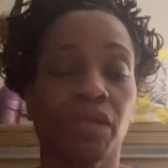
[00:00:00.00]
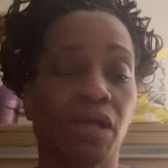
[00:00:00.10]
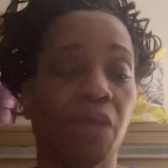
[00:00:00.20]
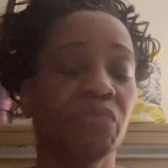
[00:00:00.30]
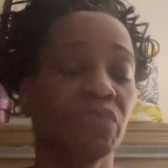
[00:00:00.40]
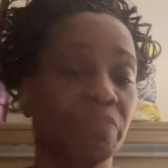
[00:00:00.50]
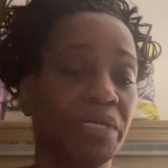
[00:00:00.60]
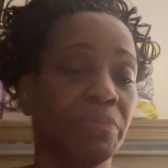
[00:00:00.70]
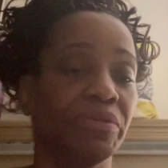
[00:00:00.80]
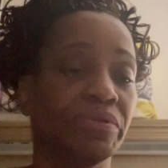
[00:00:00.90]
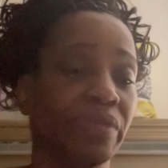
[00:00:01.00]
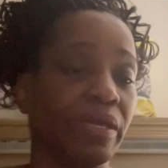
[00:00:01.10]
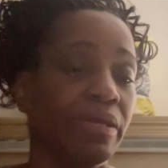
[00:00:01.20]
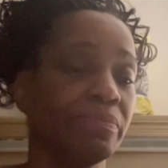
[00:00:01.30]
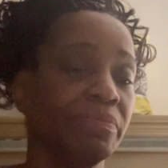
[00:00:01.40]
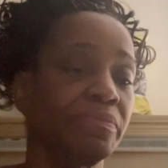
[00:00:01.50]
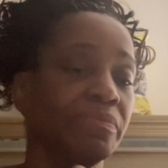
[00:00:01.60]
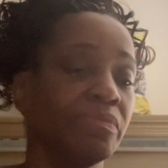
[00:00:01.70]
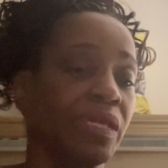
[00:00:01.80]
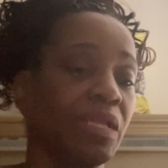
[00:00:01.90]
I'm going to remember that.
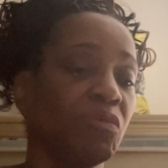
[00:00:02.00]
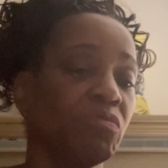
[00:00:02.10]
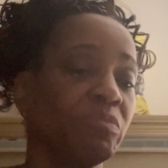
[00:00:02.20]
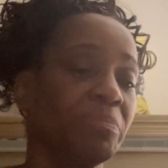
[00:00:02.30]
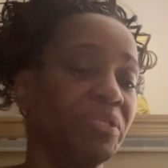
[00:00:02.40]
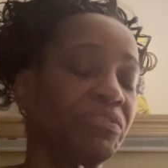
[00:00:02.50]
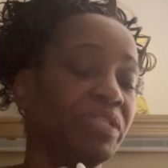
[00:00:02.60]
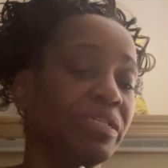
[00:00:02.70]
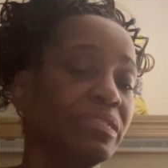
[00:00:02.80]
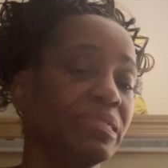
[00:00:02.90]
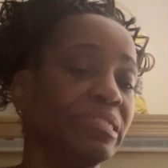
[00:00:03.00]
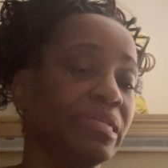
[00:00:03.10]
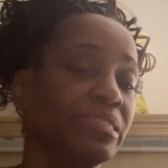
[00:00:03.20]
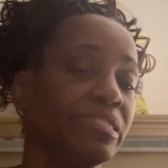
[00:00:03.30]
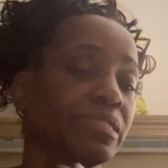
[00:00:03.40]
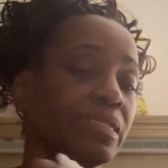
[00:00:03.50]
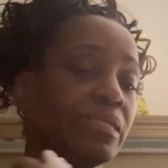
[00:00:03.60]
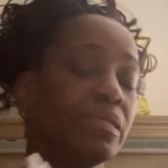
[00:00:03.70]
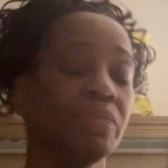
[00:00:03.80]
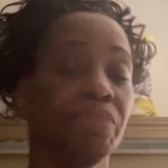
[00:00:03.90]
And I'm going to remember you did it intentionally.
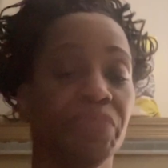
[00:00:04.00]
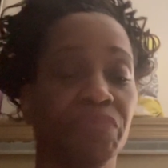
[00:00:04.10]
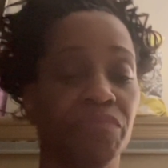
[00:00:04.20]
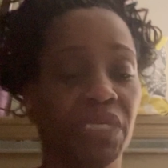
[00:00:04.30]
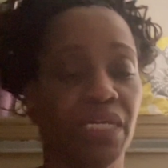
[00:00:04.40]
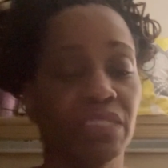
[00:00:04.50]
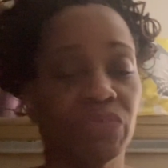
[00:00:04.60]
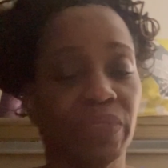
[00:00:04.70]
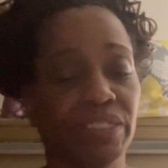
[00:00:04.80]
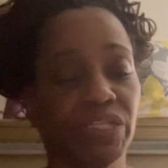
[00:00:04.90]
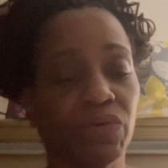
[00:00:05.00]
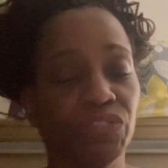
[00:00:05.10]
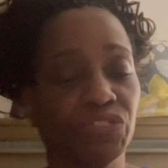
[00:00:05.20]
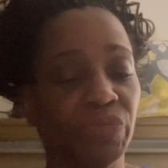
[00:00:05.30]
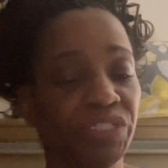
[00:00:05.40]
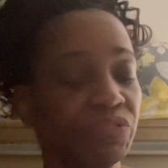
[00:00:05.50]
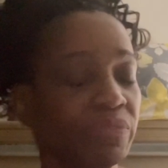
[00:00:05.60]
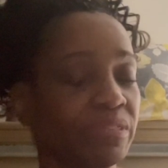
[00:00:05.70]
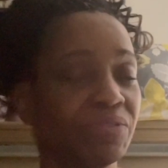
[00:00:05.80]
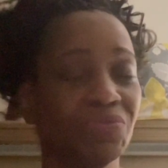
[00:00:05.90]
Because when I told you what you
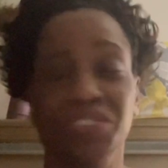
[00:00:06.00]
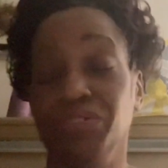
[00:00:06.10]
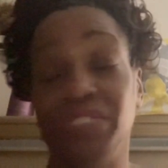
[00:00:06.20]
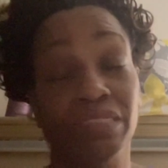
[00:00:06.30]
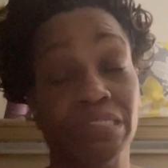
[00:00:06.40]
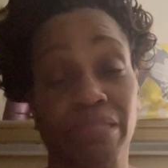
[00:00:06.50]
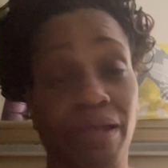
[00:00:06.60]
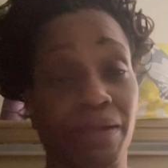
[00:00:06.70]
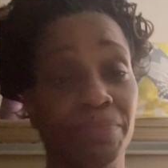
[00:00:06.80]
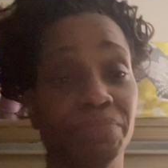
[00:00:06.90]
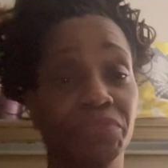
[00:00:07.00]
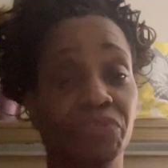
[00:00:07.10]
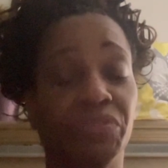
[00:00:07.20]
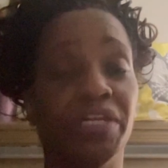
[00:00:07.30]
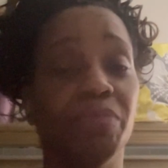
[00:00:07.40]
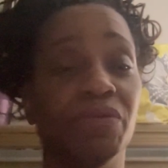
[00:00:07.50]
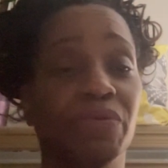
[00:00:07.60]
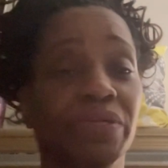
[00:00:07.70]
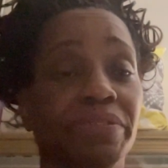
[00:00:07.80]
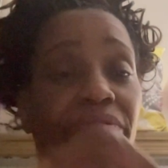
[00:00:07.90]
was doing, you didn't stop. You kept going.